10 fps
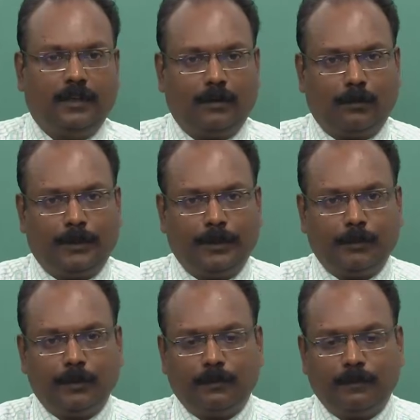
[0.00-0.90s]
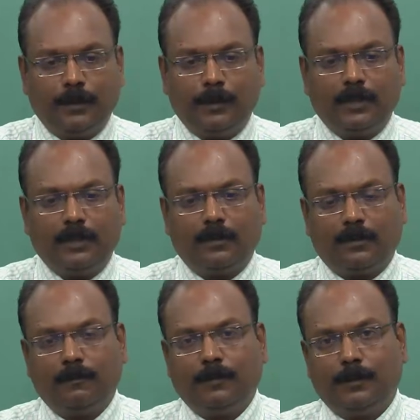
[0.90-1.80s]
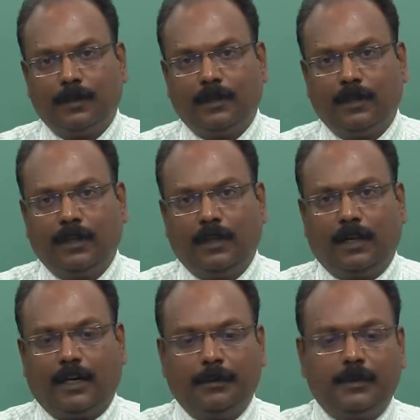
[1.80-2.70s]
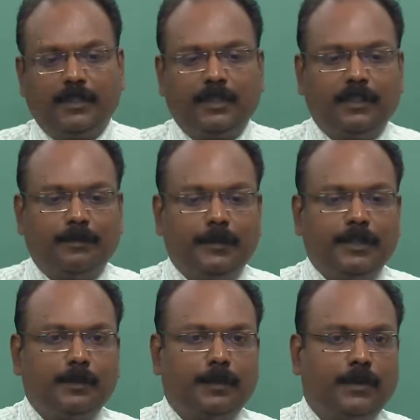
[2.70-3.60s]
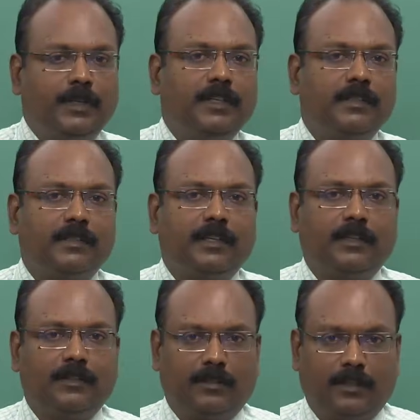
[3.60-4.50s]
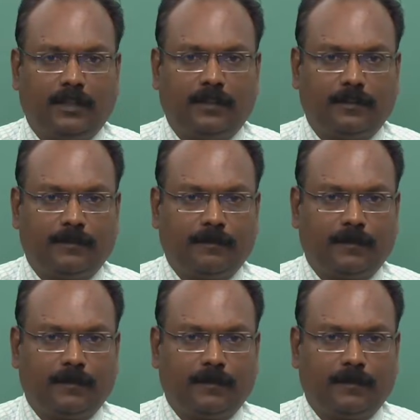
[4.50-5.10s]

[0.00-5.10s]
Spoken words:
including both verbal and non-verbal, I would say that be spontaneous like a child.